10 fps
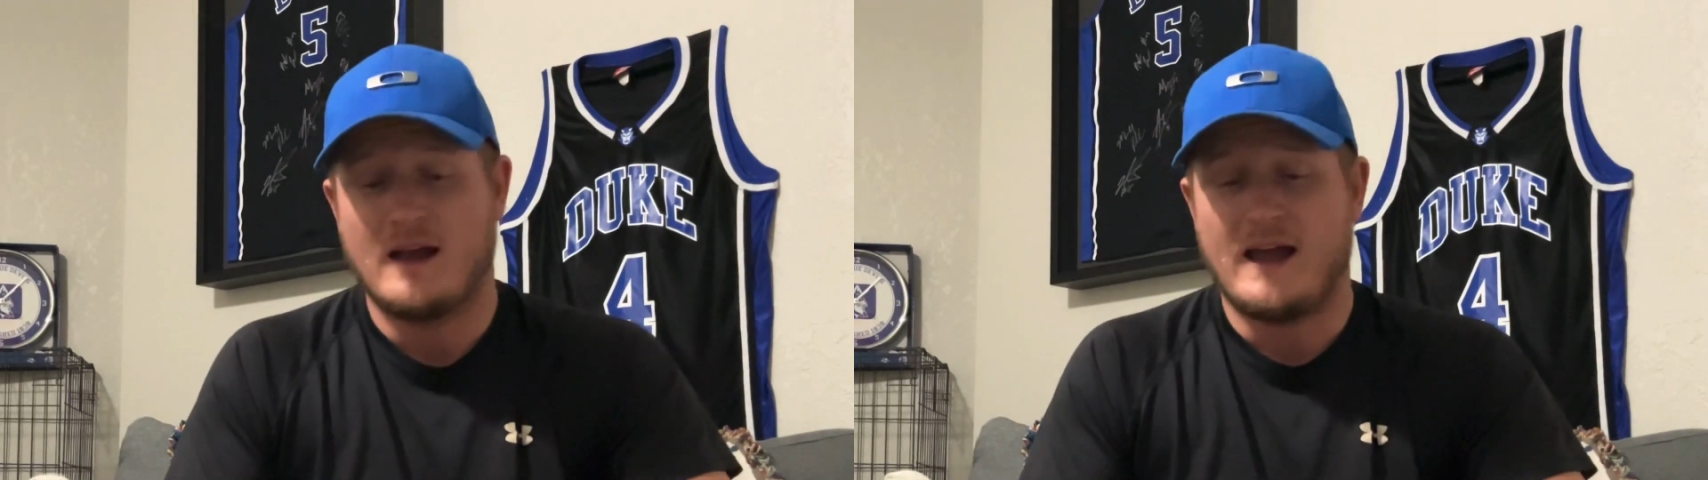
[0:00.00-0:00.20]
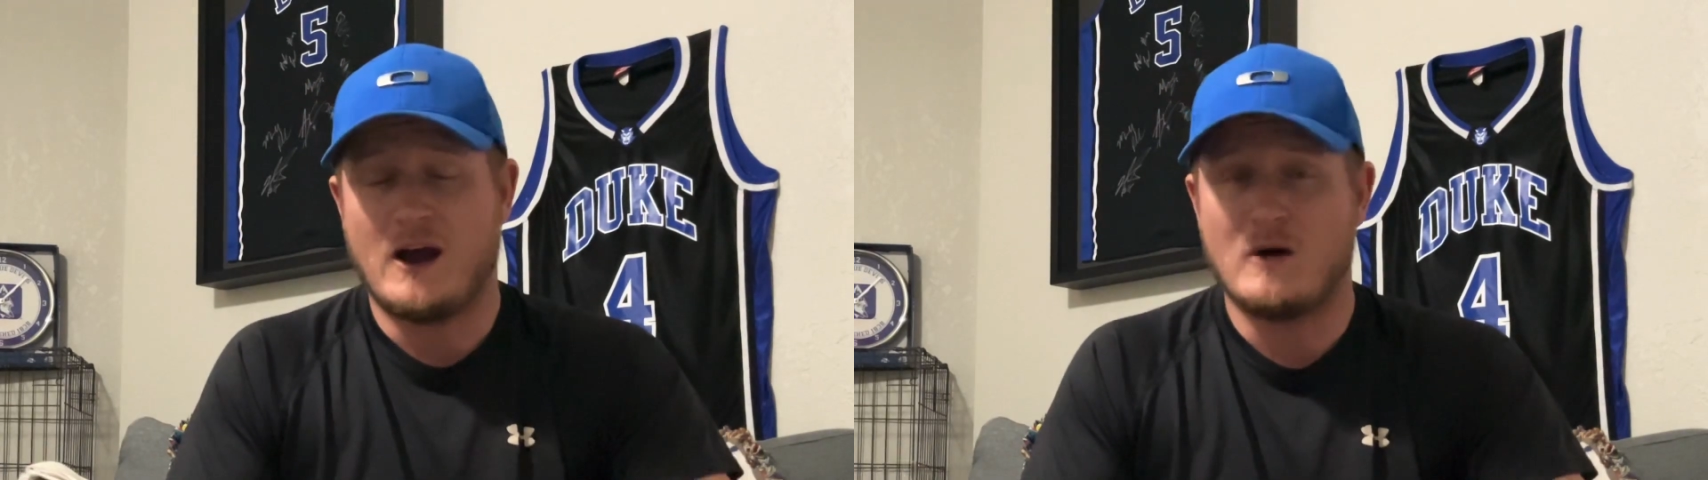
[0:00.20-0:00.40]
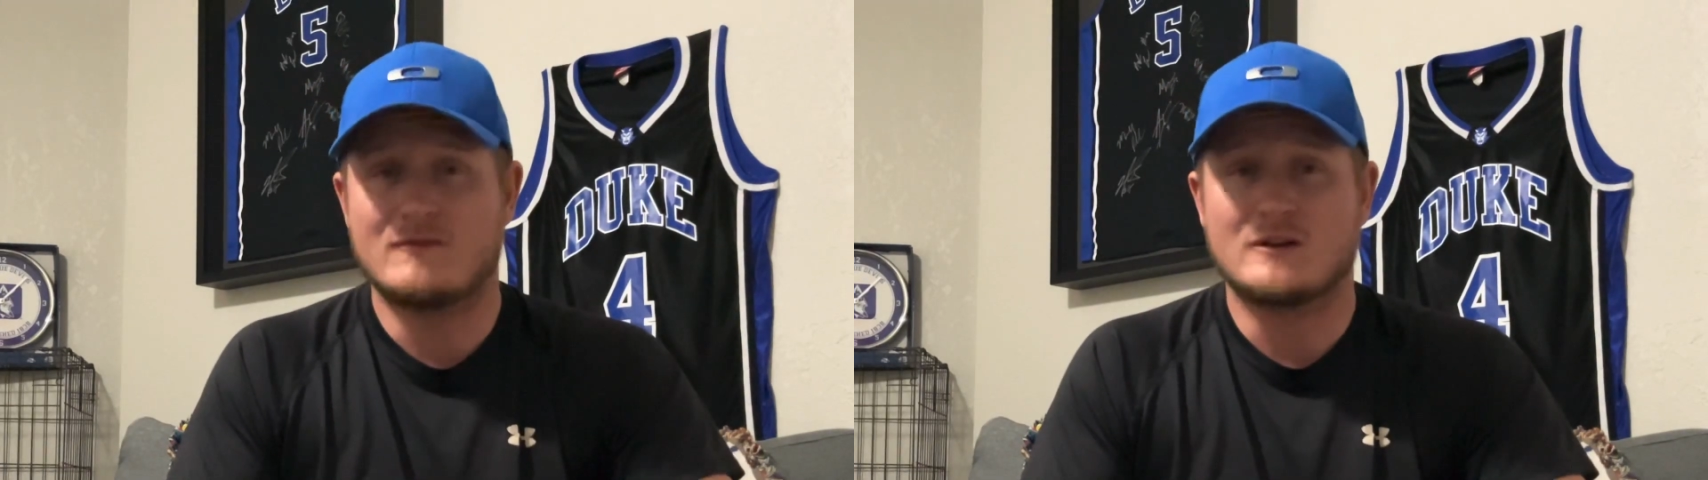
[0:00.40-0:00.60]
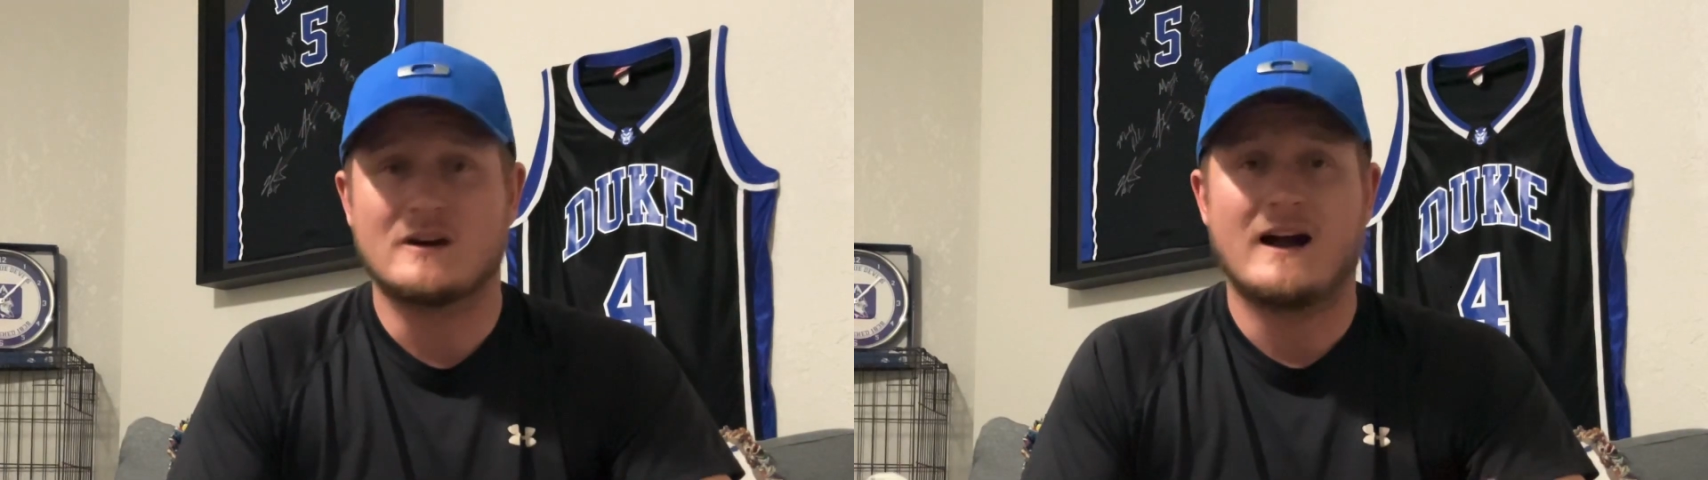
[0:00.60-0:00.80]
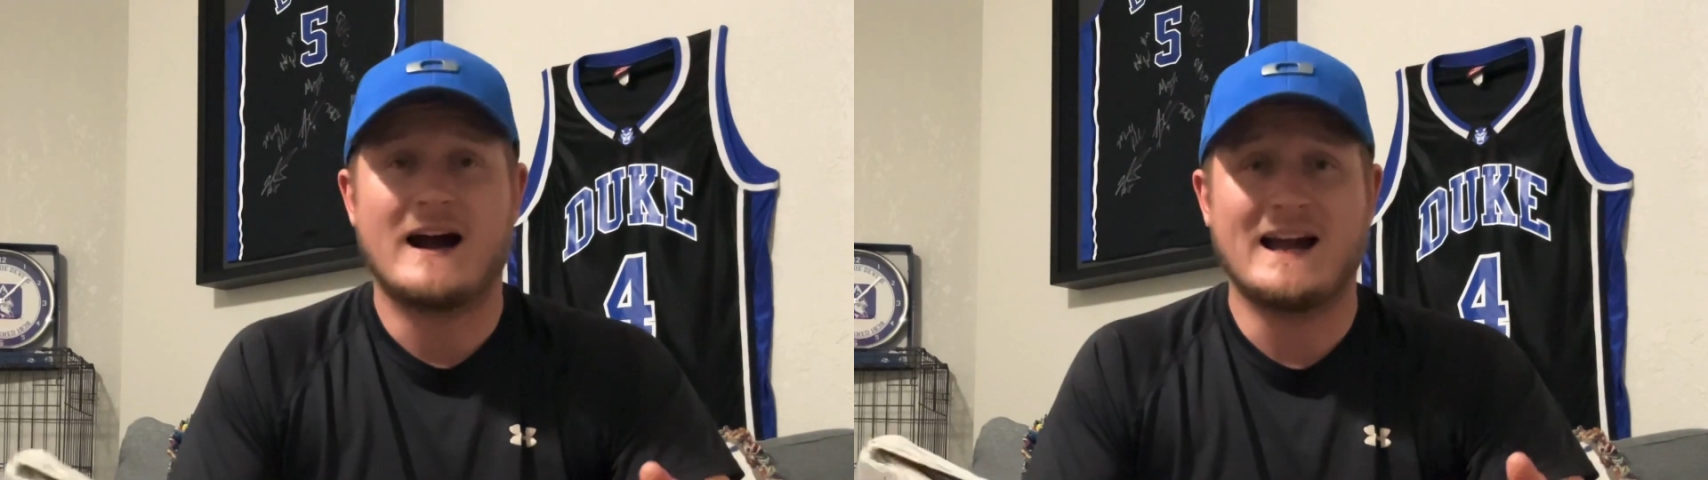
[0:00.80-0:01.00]

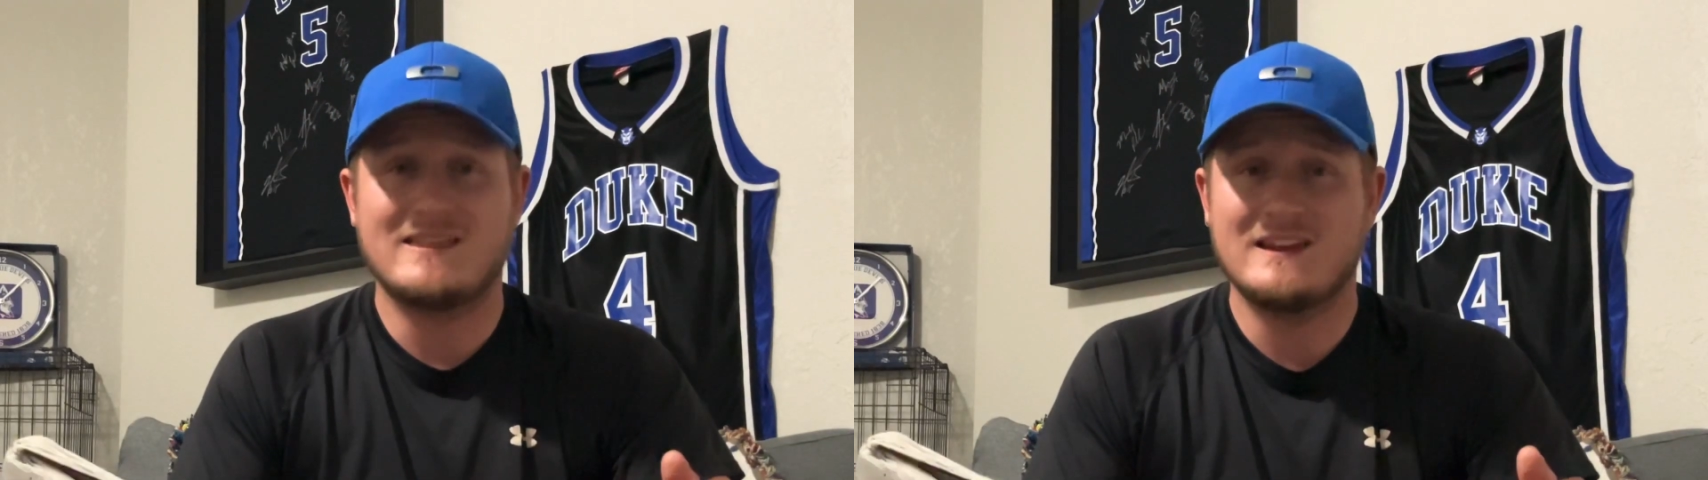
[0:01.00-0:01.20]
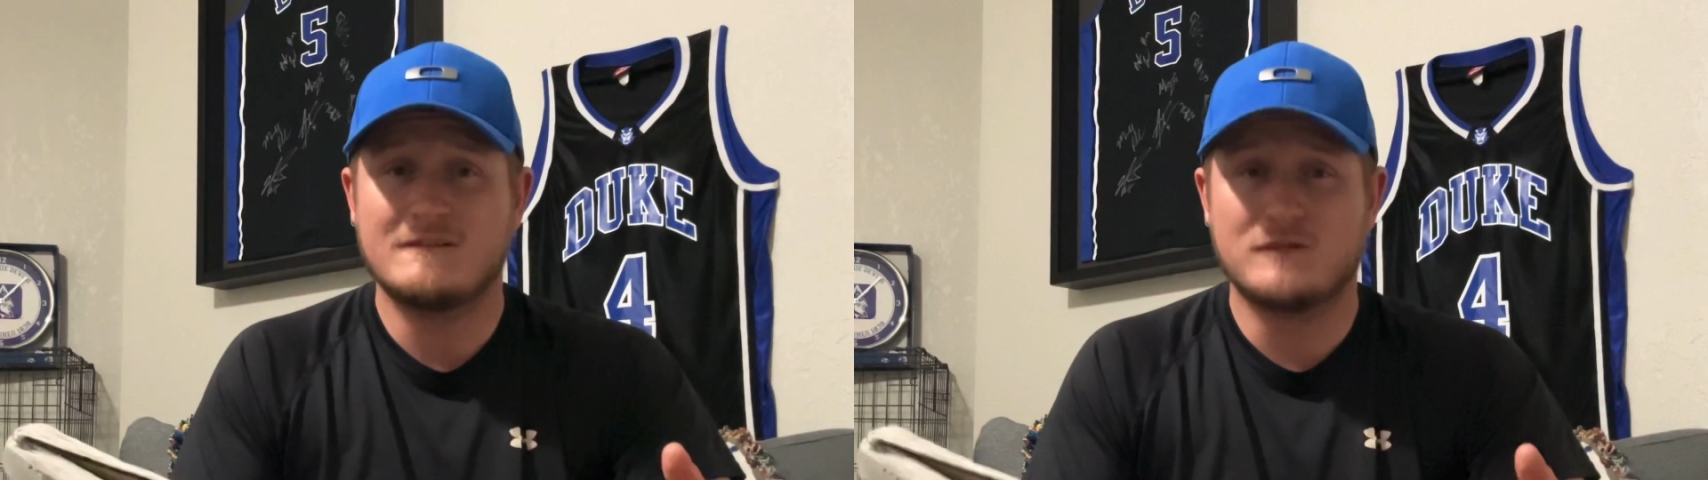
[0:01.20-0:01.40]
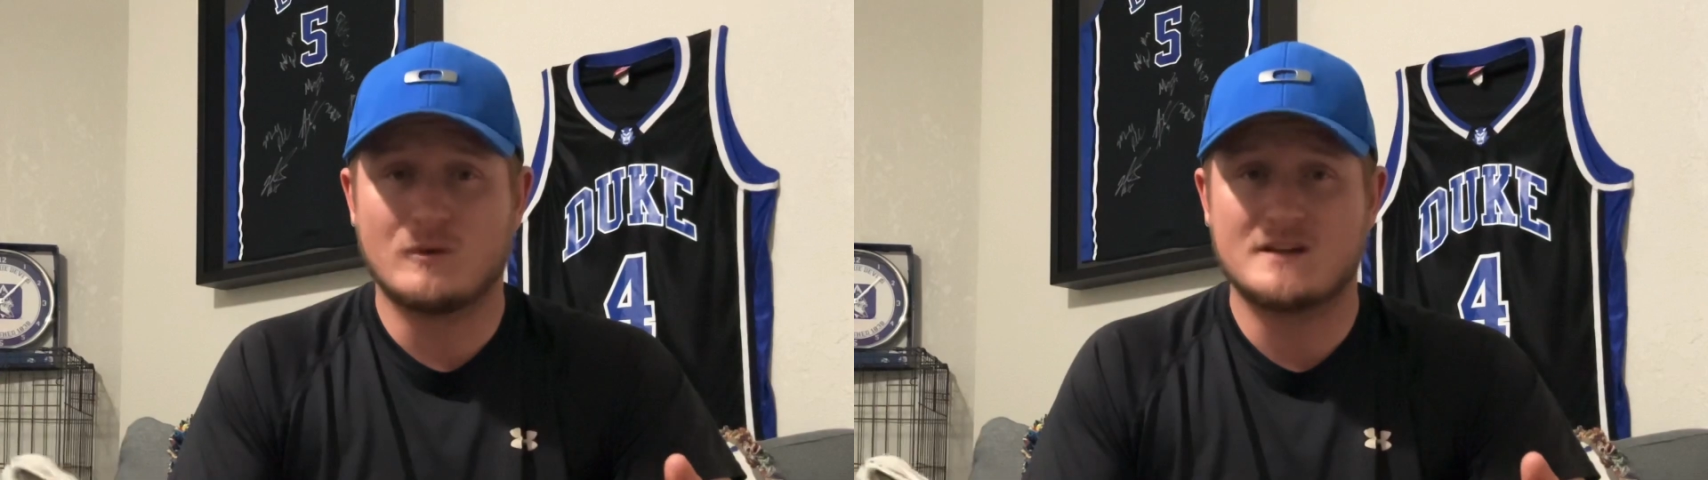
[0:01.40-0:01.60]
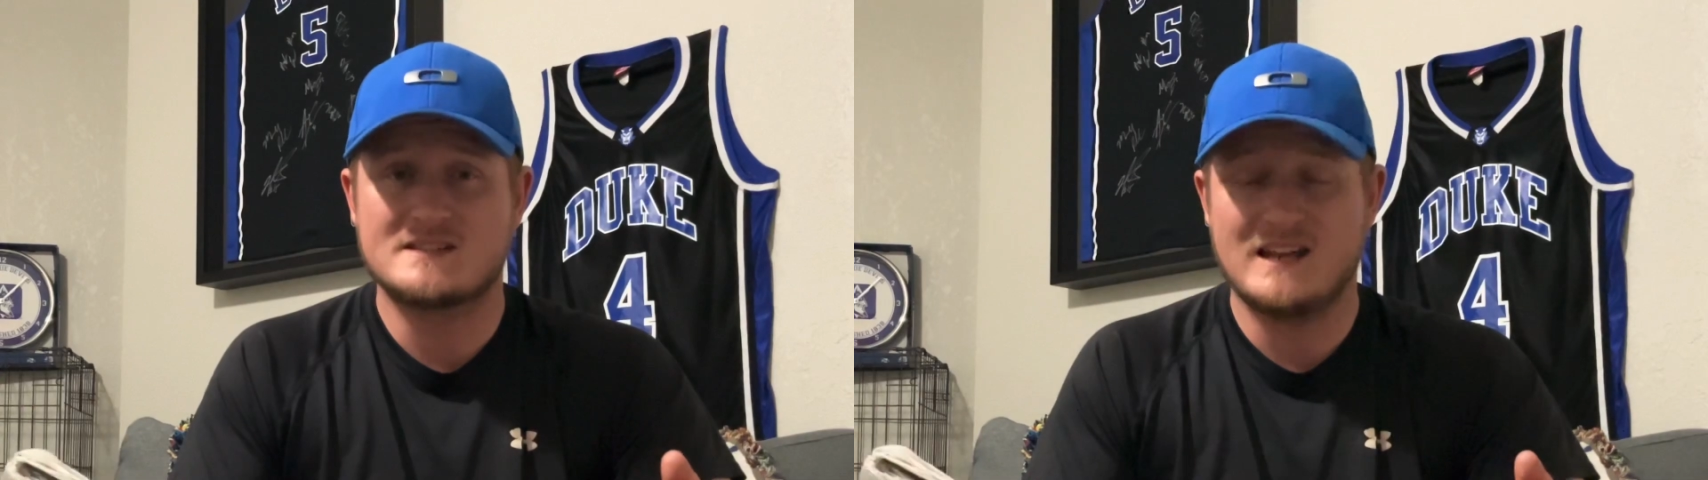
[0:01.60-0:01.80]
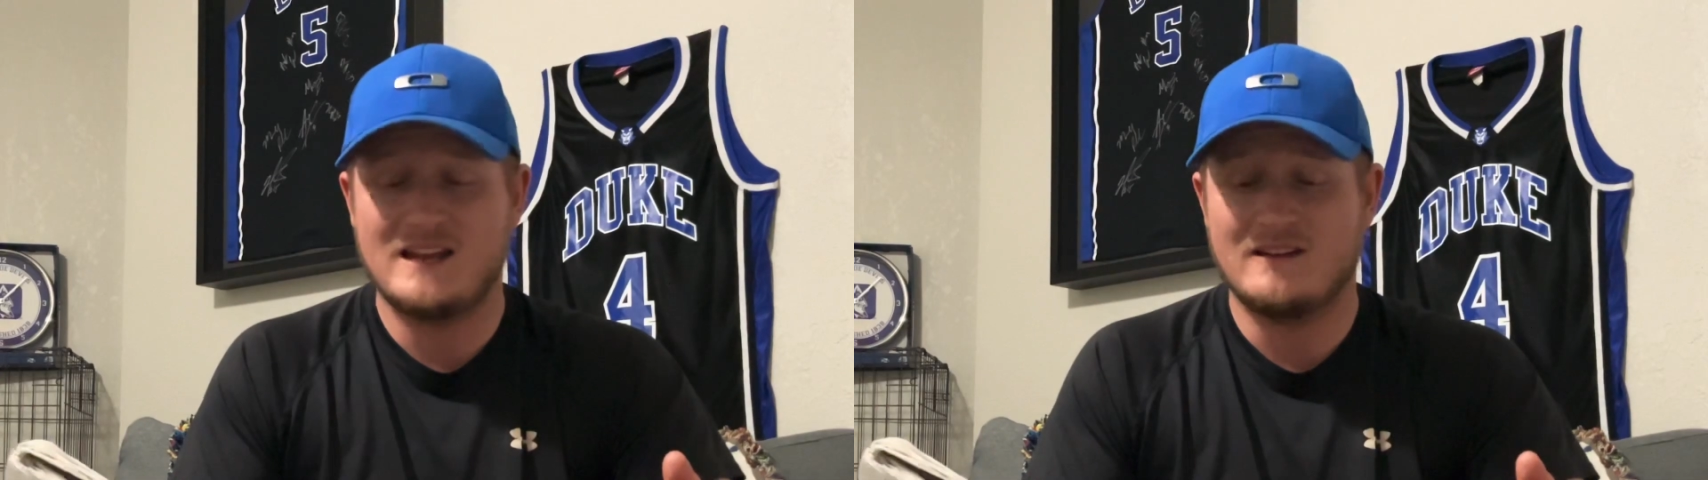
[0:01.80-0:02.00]
However, I think Florida
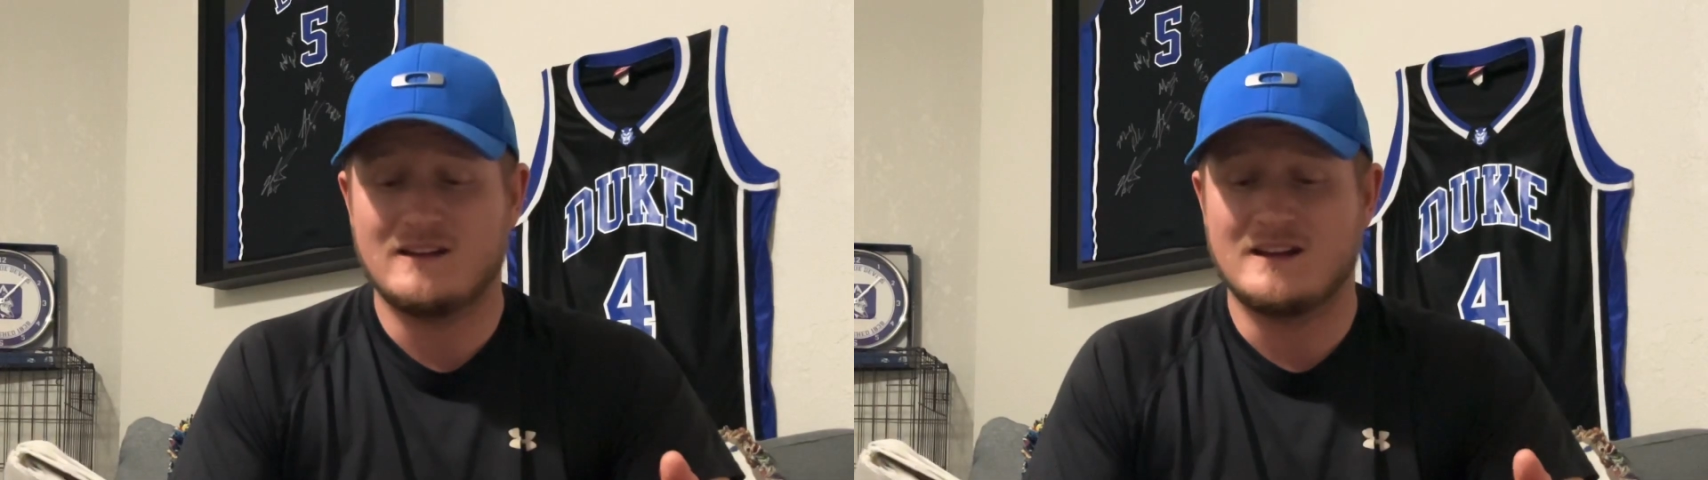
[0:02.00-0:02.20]
State